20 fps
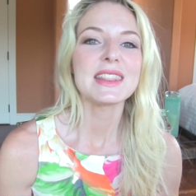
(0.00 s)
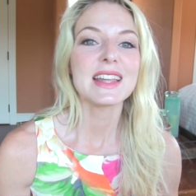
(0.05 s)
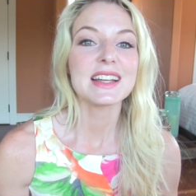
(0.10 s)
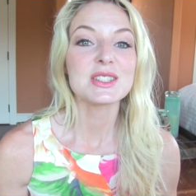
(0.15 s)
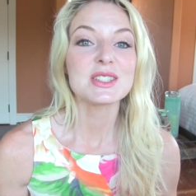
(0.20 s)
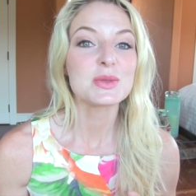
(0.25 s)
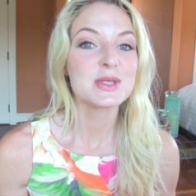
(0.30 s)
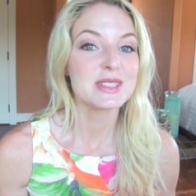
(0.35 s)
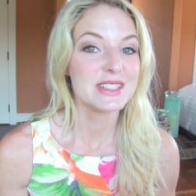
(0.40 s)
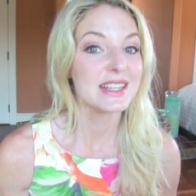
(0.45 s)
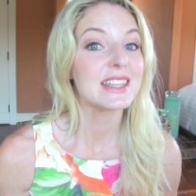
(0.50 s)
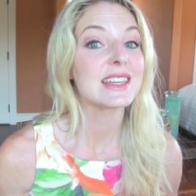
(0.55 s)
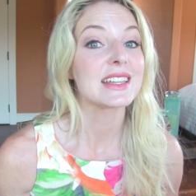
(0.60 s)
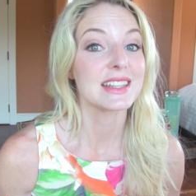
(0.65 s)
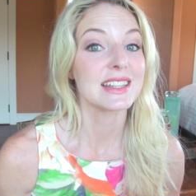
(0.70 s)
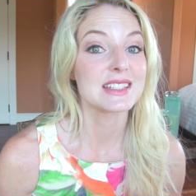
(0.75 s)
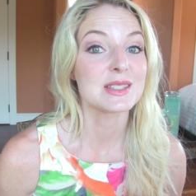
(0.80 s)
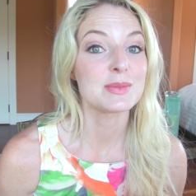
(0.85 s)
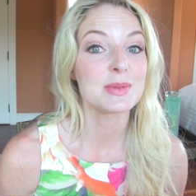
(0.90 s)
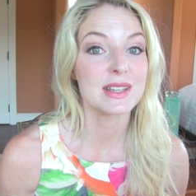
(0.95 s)
but that's
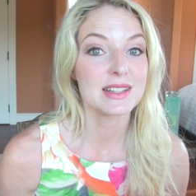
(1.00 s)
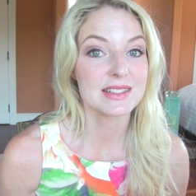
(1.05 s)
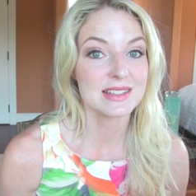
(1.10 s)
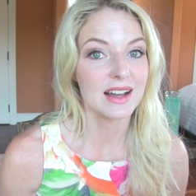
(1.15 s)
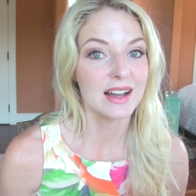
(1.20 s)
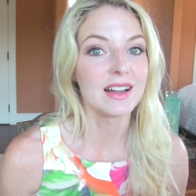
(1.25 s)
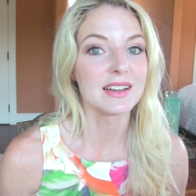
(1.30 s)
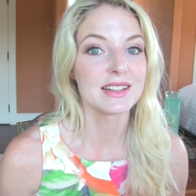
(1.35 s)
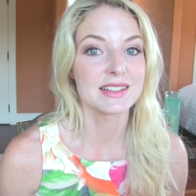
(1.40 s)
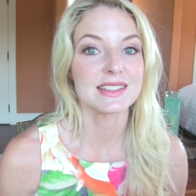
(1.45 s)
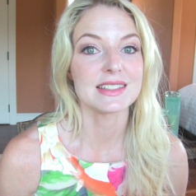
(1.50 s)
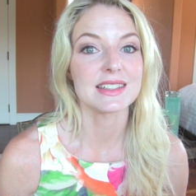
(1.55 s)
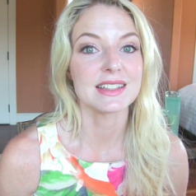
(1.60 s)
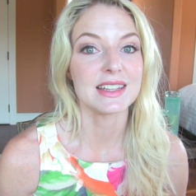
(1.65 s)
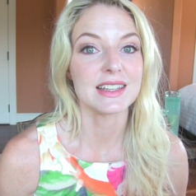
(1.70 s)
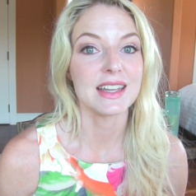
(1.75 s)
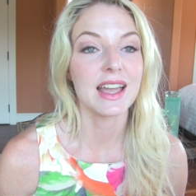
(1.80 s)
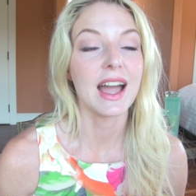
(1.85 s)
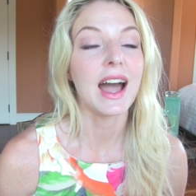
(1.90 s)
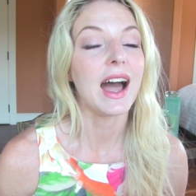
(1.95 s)
ridiculous because
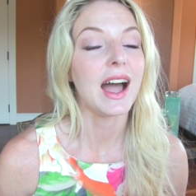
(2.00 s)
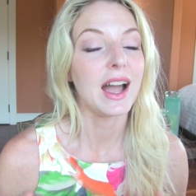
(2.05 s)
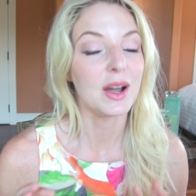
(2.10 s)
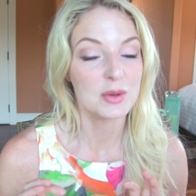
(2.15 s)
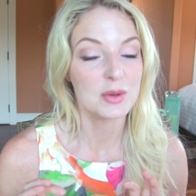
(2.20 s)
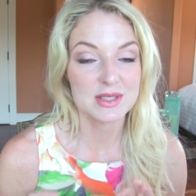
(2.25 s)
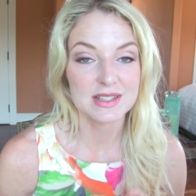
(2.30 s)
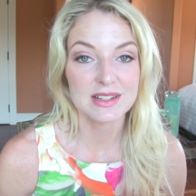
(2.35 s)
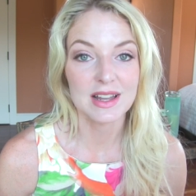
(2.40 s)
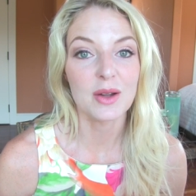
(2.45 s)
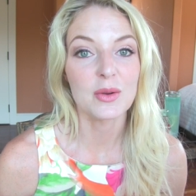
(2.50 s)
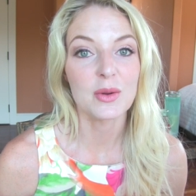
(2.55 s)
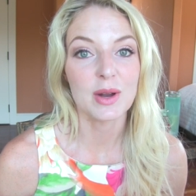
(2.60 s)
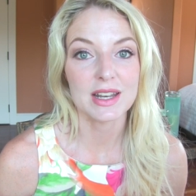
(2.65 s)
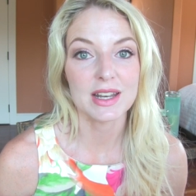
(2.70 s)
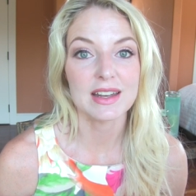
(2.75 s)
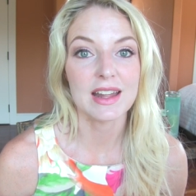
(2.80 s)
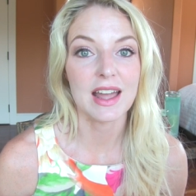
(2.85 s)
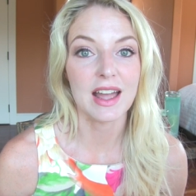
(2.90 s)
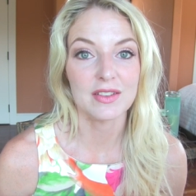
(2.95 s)
honestly, I was not
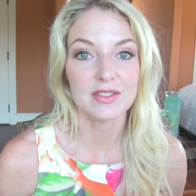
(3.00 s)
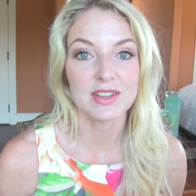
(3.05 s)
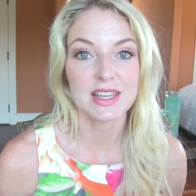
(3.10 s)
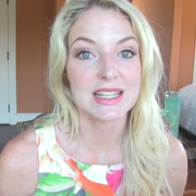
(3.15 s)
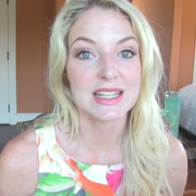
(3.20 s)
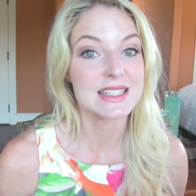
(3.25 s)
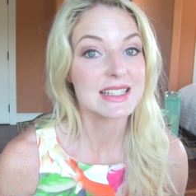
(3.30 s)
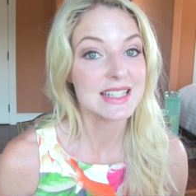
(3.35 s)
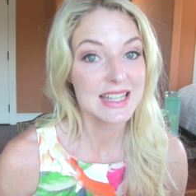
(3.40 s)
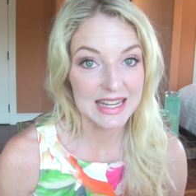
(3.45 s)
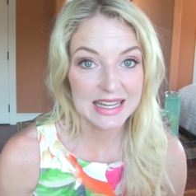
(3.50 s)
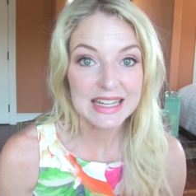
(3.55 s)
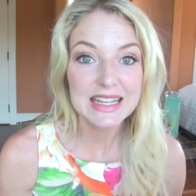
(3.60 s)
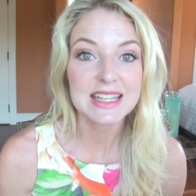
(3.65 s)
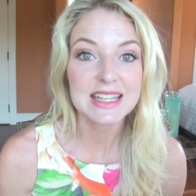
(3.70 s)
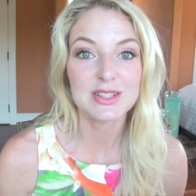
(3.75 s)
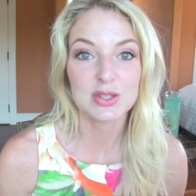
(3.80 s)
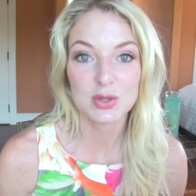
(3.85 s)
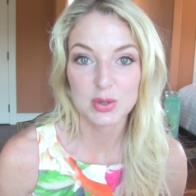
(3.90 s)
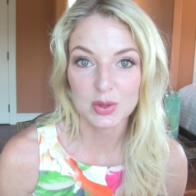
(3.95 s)
ready to have kids
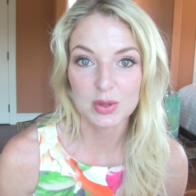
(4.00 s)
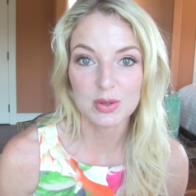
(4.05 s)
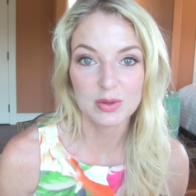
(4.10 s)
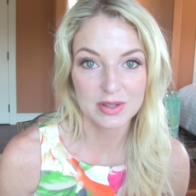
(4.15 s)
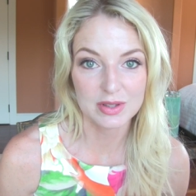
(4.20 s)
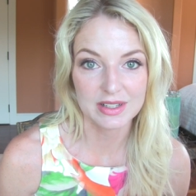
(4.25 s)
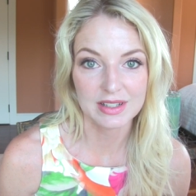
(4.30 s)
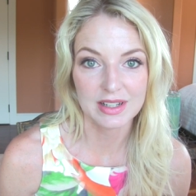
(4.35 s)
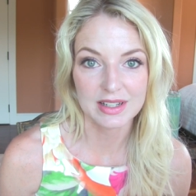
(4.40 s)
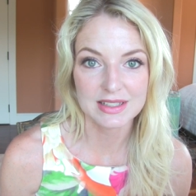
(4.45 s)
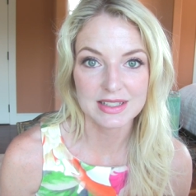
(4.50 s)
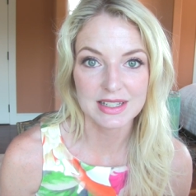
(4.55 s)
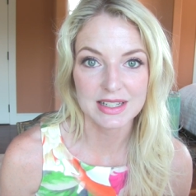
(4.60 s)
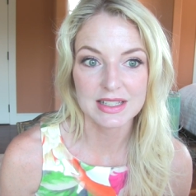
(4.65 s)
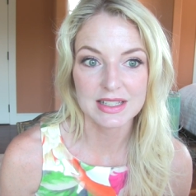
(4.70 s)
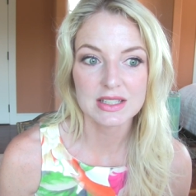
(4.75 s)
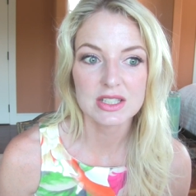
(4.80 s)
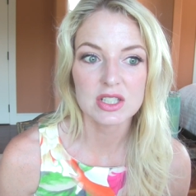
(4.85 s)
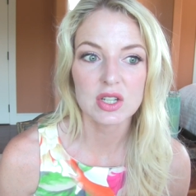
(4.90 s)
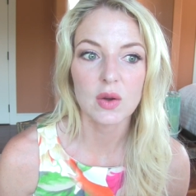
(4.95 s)
any sooner than I
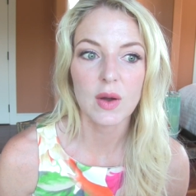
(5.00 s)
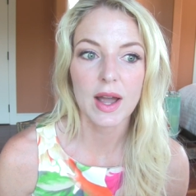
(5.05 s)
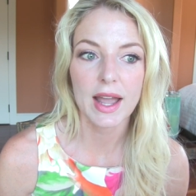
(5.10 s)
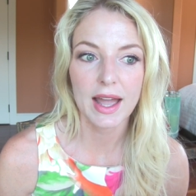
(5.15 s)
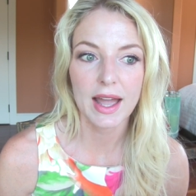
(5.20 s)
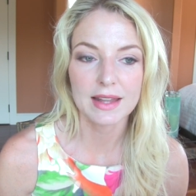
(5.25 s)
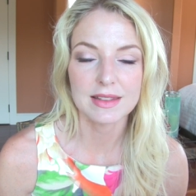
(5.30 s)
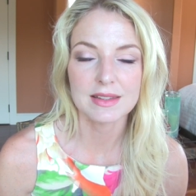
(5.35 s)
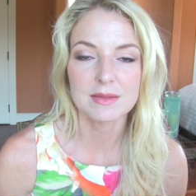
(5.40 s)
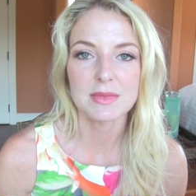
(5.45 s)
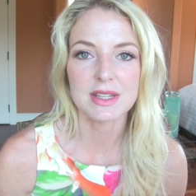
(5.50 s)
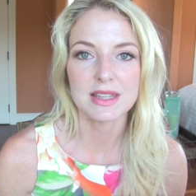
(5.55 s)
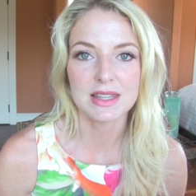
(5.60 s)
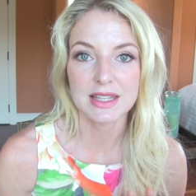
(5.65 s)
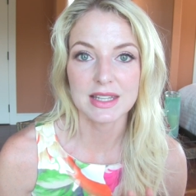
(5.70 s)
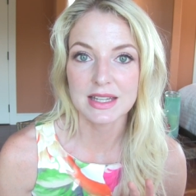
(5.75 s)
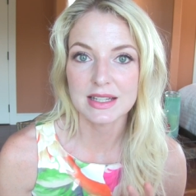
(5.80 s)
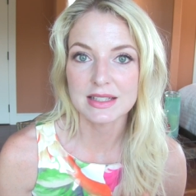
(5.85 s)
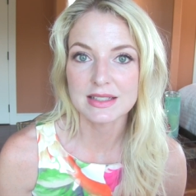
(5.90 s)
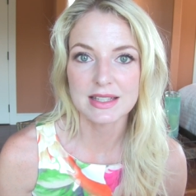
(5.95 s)
did. So I had them at
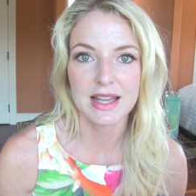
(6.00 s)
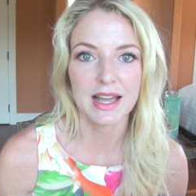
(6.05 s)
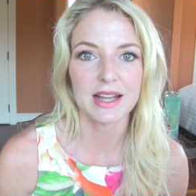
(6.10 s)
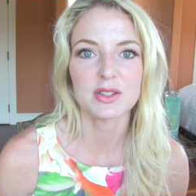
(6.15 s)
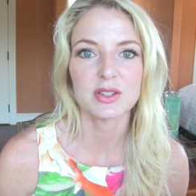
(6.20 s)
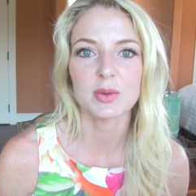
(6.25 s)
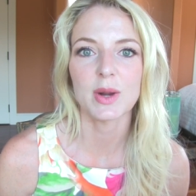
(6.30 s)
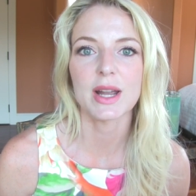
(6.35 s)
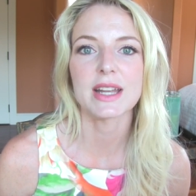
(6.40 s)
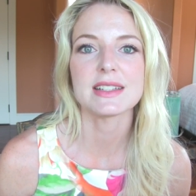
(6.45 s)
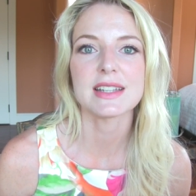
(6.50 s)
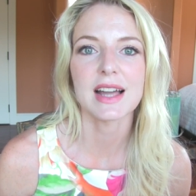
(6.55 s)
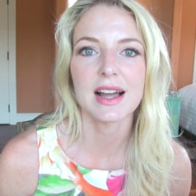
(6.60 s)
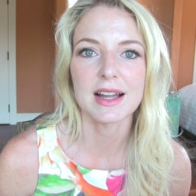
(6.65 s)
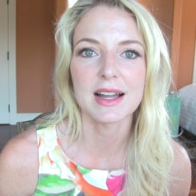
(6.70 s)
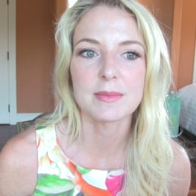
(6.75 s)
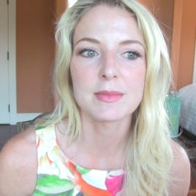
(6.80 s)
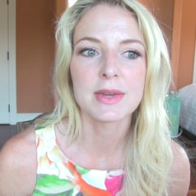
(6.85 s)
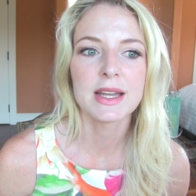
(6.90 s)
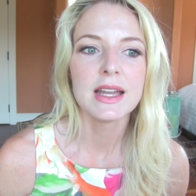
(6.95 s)
the exact right
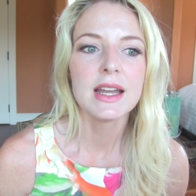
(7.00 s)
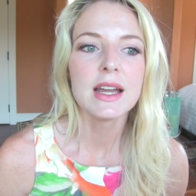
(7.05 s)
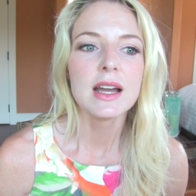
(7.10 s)
time.